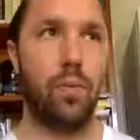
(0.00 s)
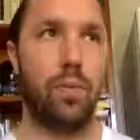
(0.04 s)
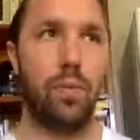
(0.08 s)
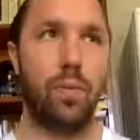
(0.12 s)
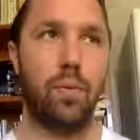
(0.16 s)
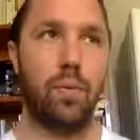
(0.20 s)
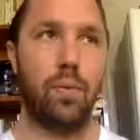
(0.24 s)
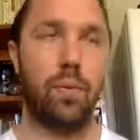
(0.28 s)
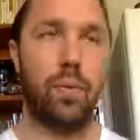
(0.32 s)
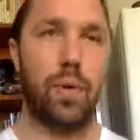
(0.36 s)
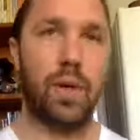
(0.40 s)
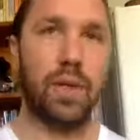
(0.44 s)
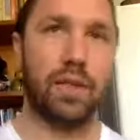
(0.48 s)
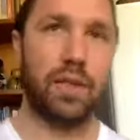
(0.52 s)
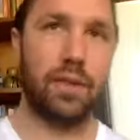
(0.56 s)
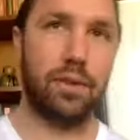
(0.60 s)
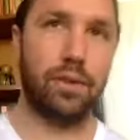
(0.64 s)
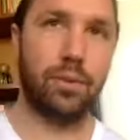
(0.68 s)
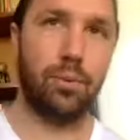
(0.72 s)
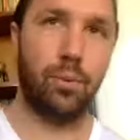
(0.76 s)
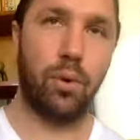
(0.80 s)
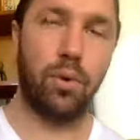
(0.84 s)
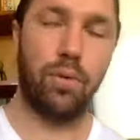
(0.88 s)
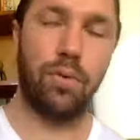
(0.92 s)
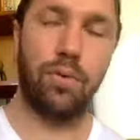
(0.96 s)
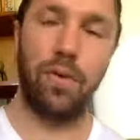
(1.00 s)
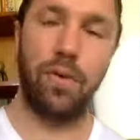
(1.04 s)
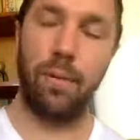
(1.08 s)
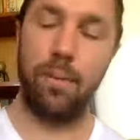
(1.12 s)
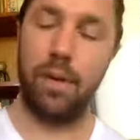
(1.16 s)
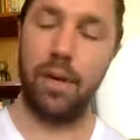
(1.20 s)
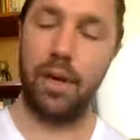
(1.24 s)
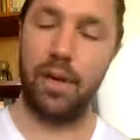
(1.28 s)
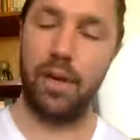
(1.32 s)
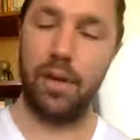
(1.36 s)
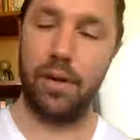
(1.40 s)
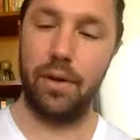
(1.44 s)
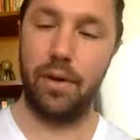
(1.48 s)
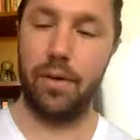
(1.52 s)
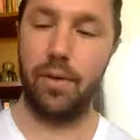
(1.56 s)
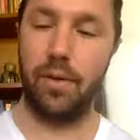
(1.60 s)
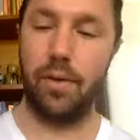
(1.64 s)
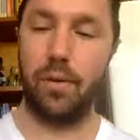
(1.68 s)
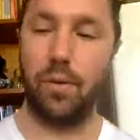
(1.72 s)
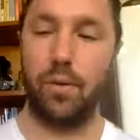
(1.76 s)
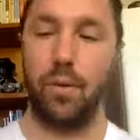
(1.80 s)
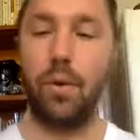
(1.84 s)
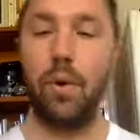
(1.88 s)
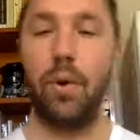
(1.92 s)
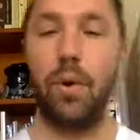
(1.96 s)
Rasa is more feminine.
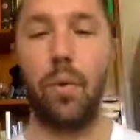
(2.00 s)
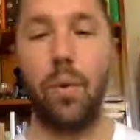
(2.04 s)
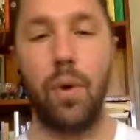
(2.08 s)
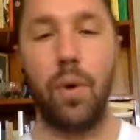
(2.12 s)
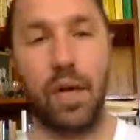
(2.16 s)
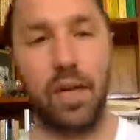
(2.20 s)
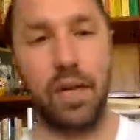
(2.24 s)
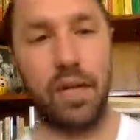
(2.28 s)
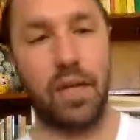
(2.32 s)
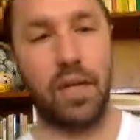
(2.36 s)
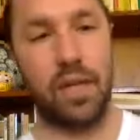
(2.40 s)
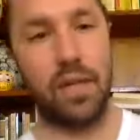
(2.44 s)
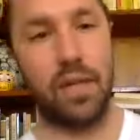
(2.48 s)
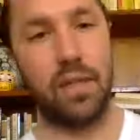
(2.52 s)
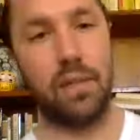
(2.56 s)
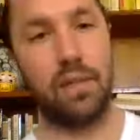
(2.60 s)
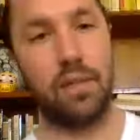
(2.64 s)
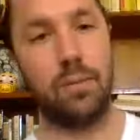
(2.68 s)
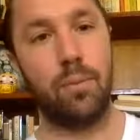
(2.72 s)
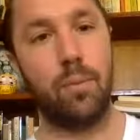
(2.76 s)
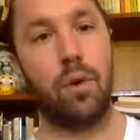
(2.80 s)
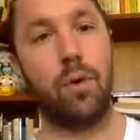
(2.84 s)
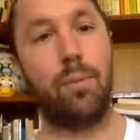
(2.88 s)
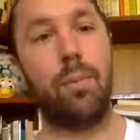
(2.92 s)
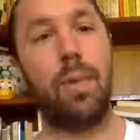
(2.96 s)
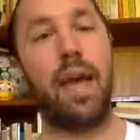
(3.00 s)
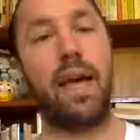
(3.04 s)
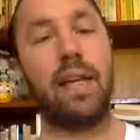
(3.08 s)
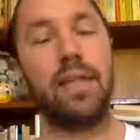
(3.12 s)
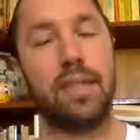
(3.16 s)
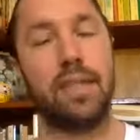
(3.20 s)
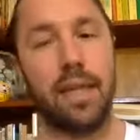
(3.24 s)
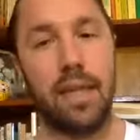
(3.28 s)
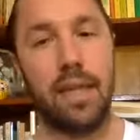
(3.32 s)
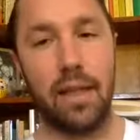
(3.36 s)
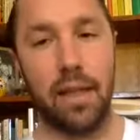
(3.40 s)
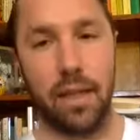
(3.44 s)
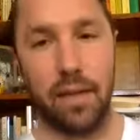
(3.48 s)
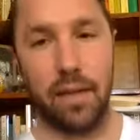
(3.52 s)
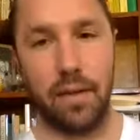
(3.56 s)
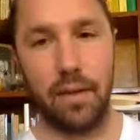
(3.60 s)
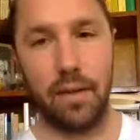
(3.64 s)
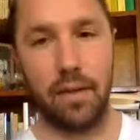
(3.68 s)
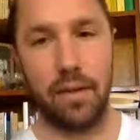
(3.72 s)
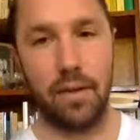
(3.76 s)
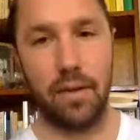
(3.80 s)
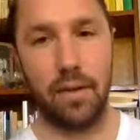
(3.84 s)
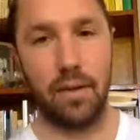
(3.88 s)
Rakta is more masculine.